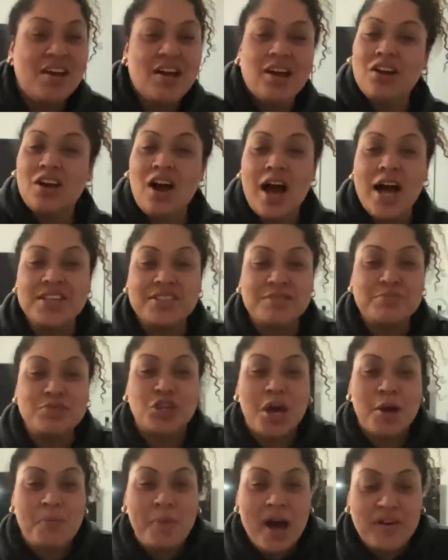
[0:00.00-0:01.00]
Guys, I'm
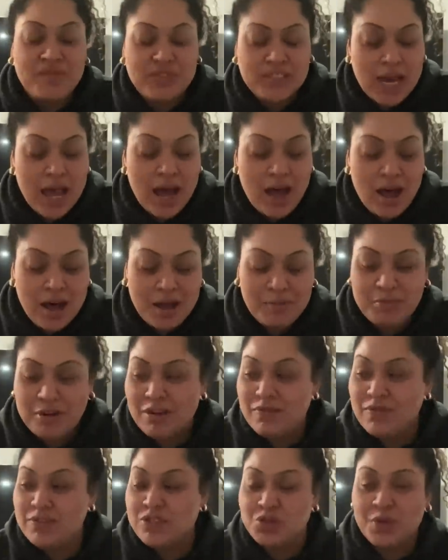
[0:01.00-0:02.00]
so puffed out. I'm not
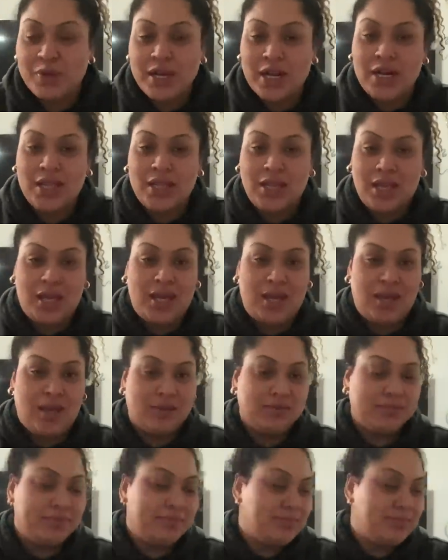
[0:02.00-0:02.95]
even doing anything.